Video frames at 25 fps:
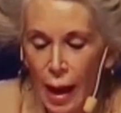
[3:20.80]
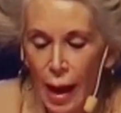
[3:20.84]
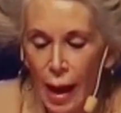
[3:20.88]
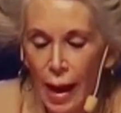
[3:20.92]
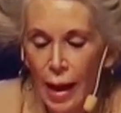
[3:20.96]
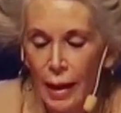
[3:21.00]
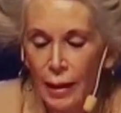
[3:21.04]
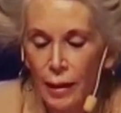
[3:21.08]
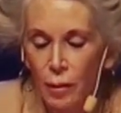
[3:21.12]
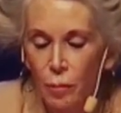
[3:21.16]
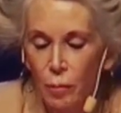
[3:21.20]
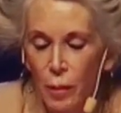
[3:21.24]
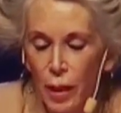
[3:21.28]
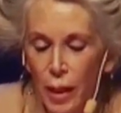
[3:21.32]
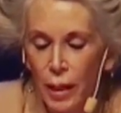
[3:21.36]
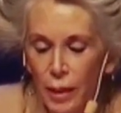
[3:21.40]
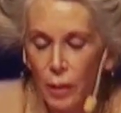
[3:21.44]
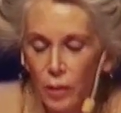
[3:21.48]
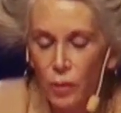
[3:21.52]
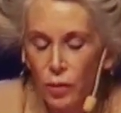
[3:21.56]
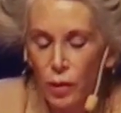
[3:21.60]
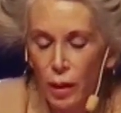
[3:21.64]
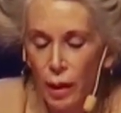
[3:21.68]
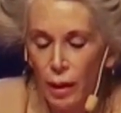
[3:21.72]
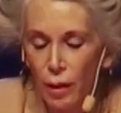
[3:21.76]
And it
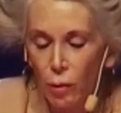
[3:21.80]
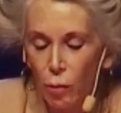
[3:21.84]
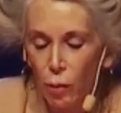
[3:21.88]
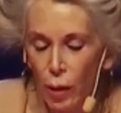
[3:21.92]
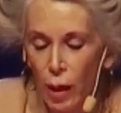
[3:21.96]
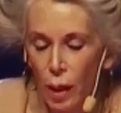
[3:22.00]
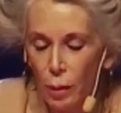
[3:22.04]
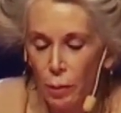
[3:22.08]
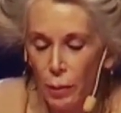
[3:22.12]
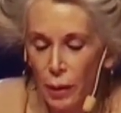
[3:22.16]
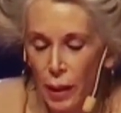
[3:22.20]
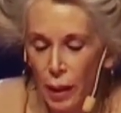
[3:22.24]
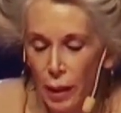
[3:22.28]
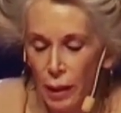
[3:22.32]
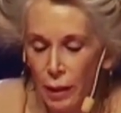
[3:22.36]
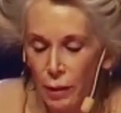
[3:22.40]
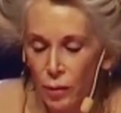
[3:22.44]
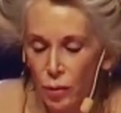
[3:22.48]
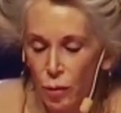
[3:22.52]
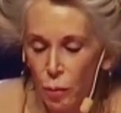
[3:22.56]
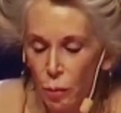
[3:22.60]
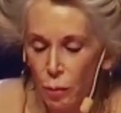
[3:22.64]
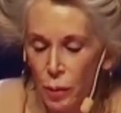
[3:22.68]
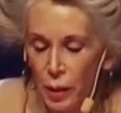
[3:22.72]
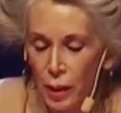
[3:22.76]
makes a rape
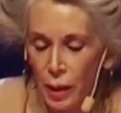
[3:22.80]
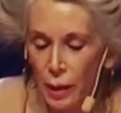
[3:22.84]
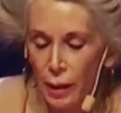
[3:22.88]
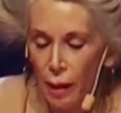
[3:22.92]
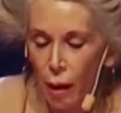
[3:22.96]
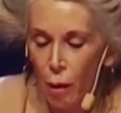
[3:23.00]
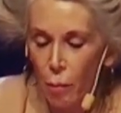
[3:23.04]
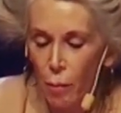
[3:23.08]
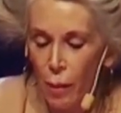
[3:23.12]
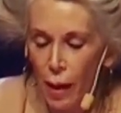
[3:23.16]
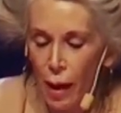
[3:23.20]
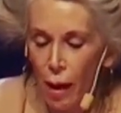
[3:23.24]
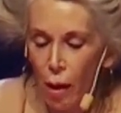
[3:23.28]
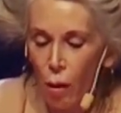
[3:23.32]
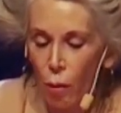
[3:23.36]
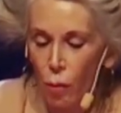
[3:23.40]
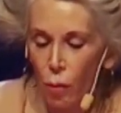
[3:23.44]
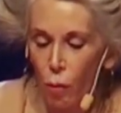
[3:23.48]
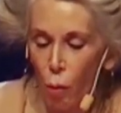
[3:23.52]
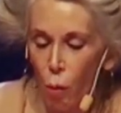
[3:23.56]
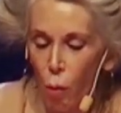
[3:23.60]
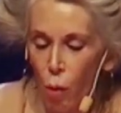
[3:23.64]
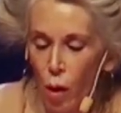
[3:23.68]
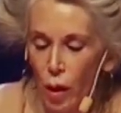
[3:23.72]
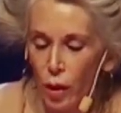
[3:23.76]
case be
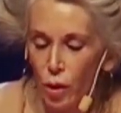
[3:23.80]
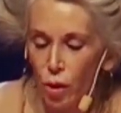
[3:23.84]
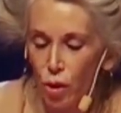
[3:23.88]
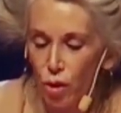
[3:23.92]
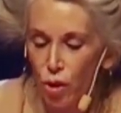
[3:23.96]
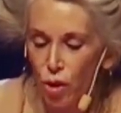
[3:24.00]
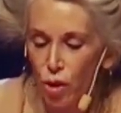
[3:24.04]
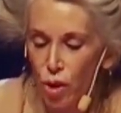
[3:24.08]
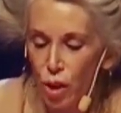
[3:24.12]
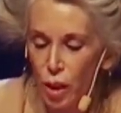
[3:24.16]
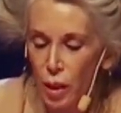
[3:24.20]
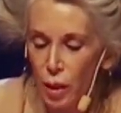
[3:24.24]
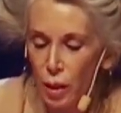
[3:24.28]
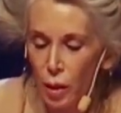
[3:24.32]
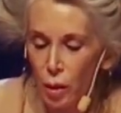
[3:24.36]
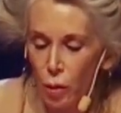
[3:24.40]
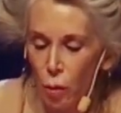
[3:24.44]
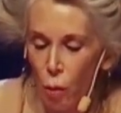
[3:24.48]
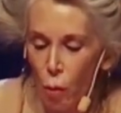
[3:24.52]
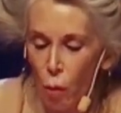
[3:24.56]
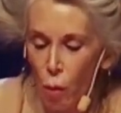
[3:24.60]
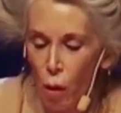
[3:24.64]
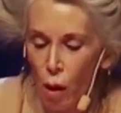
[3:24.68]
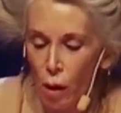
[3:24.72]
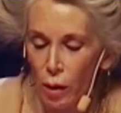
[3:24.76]
about what she
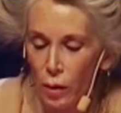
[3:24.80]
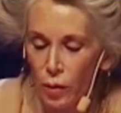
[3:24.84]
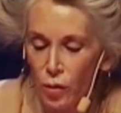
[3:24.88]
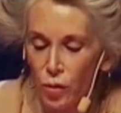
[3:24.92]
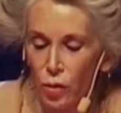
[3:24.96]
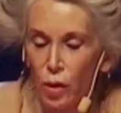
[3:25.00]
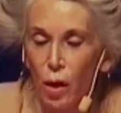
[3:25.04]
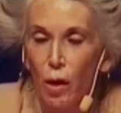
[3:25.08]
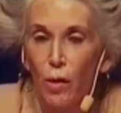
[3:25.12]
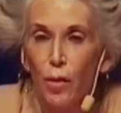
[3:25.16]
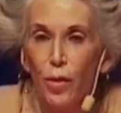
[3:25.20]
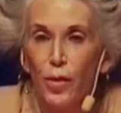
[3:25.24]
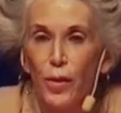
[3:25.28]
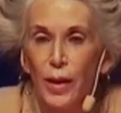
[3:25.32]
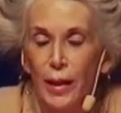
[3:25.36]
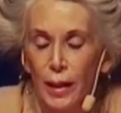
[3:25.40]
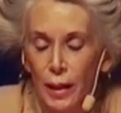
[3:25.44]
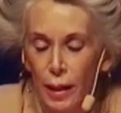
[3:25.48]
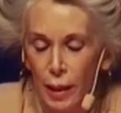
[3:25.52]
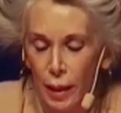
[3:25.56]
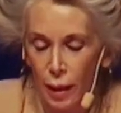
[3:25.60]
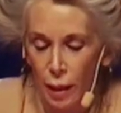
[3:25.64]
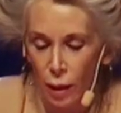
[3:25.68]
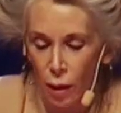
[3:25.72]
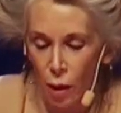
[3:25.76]
was
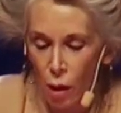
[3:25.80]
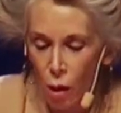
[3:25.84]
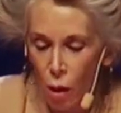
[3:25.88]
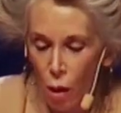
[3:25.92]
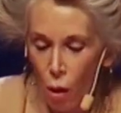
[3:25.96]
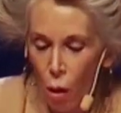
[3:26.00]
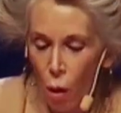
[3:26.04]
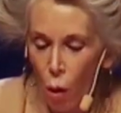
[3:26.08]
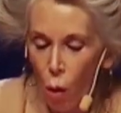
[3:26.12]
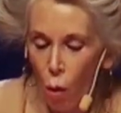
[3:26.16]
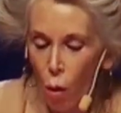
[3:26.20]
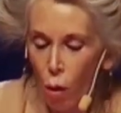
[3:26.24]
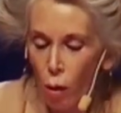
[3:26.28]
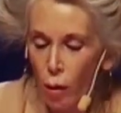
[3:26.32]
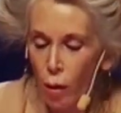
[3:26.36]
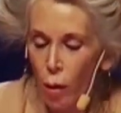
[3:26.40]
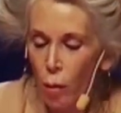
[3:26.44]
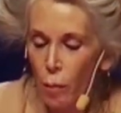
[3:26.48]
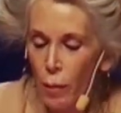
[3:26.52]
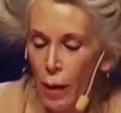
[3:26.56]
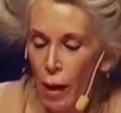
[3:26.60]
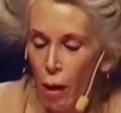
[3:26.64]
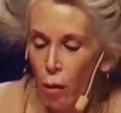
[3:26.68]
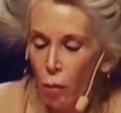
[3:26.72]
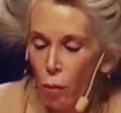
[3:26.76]
thinking or
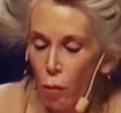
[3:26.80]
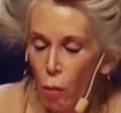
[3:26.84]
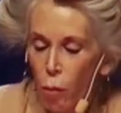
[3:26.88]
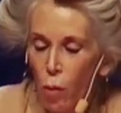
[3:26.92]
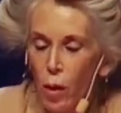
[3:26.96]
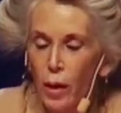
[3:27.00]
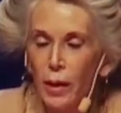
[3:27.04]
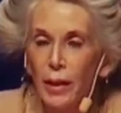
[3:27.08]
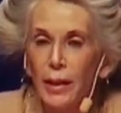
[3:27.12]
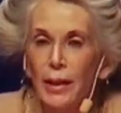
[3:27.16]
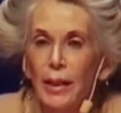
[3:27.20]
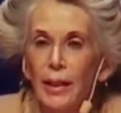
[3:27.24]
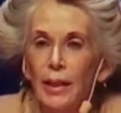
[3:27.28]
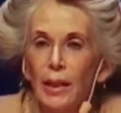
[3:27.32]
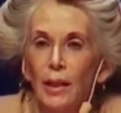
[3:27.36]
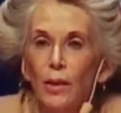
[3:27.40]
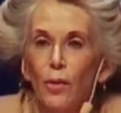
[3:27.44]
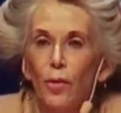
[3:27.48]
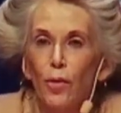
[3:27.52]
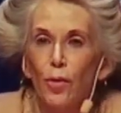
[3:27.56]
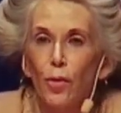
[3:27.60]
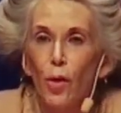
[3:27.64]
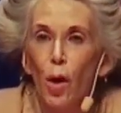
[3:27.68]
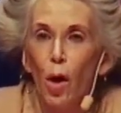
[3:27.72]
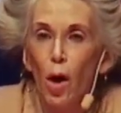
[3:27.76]
about what he
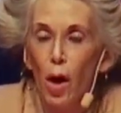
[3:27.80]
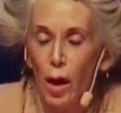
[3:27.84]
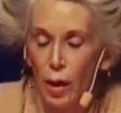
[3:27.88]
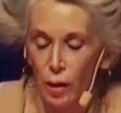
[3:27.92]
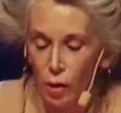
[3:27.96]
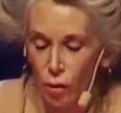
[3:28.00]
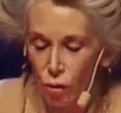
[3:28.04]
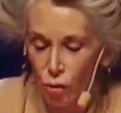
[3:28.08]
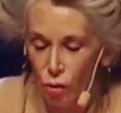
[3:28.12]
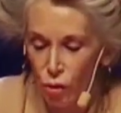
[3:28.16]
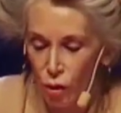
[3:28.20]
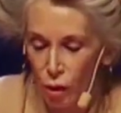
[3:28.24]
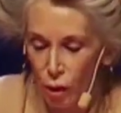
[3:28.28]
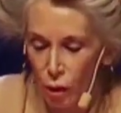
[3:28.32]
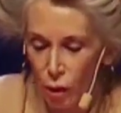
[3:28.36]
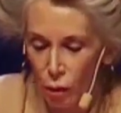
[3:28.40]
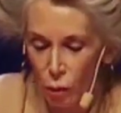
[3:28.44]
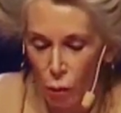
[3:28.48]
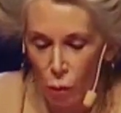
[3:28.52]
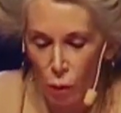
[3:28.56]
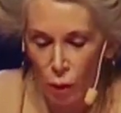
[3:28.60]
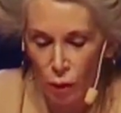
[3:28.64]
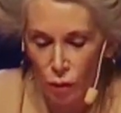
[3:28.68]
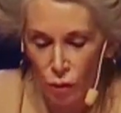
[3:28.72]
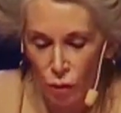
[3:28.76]
thought she
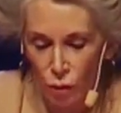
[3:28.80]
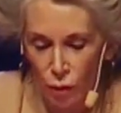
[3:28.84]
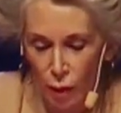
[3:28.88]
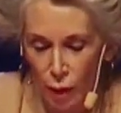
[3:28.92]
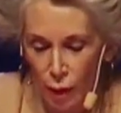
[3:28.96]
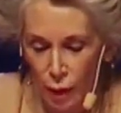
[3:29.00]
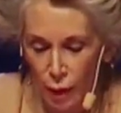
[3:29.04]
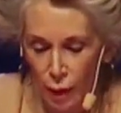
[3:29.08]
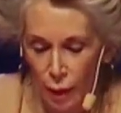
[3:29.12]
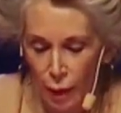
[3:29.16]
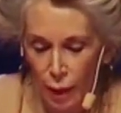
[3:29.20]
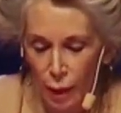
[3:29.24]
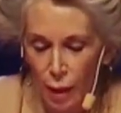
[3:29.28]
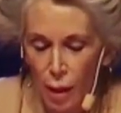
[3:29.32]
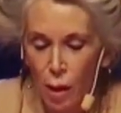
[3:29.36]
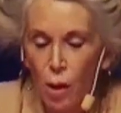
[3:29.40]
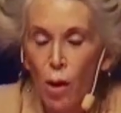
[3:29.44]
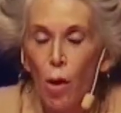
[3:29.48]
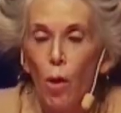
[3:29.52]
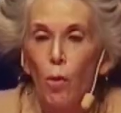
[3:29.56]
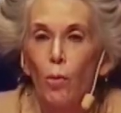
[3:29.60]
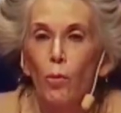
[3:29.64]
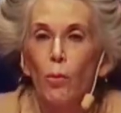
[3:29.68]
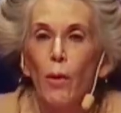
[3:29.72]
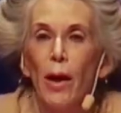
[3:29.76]
was thinking,
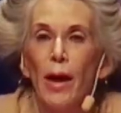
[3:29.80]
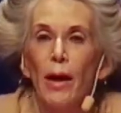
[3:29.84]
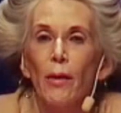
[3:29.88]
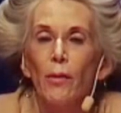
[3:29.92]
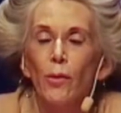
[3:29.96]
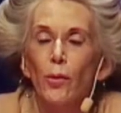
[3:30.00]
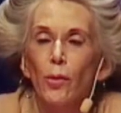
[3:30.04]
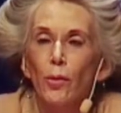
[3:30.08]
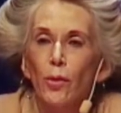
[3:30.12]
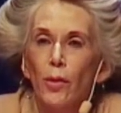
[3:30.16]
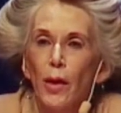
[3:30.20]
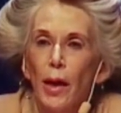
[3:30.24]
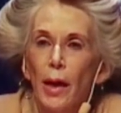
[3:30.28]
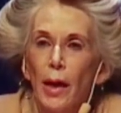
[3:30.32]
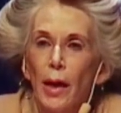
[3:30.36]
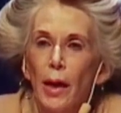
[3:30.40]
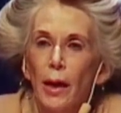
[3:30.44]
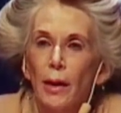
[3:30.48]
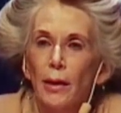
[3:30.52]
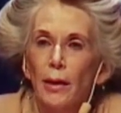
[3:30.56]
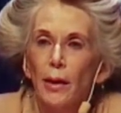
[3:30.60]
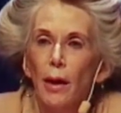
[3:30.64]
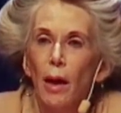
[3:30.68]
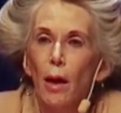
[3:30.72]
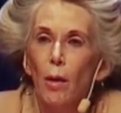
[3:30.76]
rather
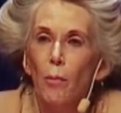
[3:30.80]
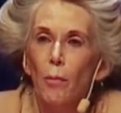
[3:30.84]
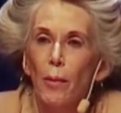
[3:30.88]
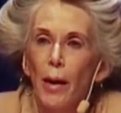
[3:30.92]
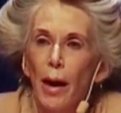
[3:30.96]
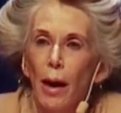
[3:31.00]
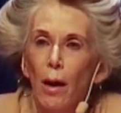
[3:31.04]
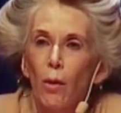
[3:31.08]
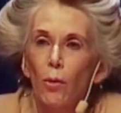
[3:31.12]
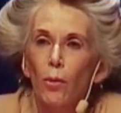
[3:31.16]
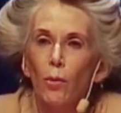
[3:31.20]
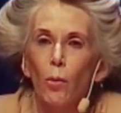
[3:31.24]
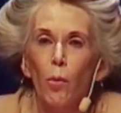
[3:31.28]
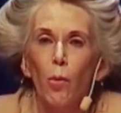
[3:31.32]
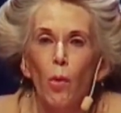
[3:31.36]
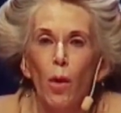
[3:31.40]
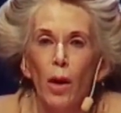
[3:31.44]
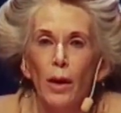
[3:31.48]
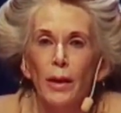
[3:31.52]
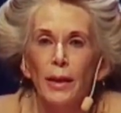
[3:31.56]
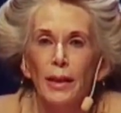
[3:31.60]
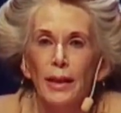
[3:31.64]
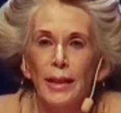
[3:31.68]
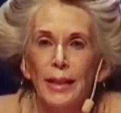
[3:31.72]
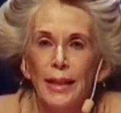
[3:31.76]
than about
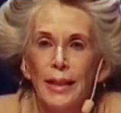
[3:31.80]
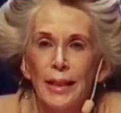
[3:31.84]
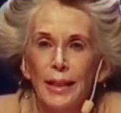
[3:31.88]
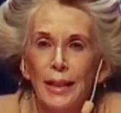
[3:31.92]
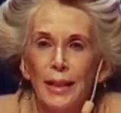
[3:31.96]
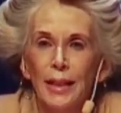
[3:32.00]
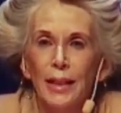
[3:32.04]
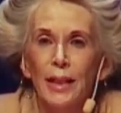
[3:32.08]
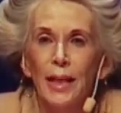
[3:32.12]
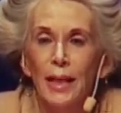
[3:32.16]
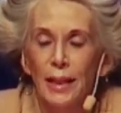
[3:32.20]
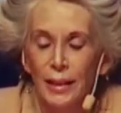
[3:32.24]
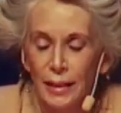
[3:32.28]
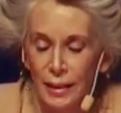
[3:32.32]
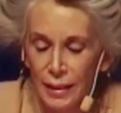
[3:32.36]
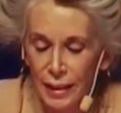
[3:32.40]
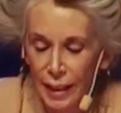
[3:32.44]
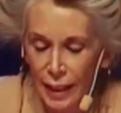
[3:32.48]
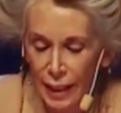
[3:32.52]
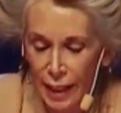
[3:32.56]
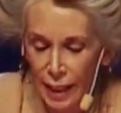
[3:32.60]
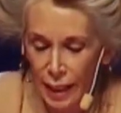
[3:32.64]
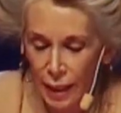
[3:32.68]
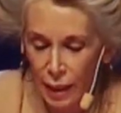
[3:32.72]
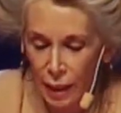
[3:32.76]
what he
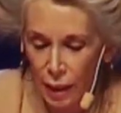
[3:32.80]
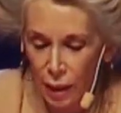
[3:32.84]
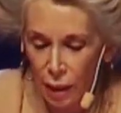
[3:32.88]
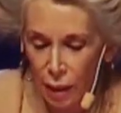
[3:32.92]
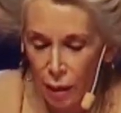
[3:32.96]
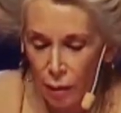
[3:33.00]
did.